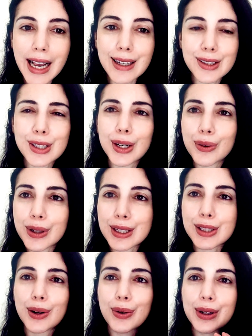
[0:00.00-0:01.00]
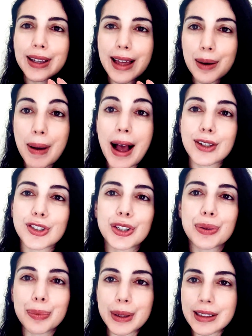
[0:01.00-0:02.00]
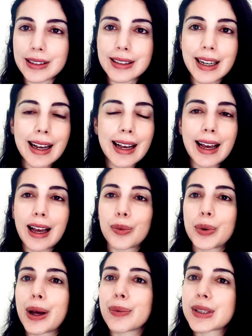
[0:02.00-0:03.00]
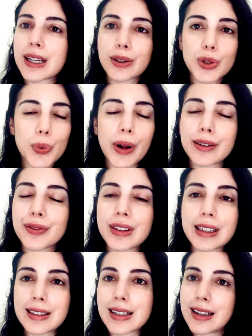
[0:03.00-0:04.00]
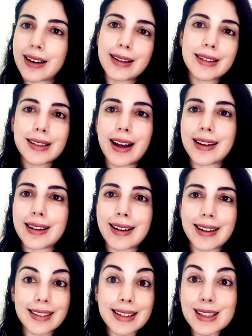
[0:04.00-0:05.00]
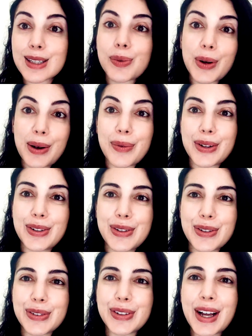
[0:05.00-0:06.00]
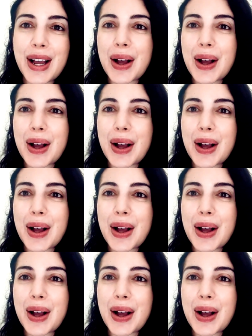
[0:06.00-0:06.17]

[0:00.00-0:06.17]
And slowly that passion built, and when I was like 12, 13, I decided like this is what I want to do.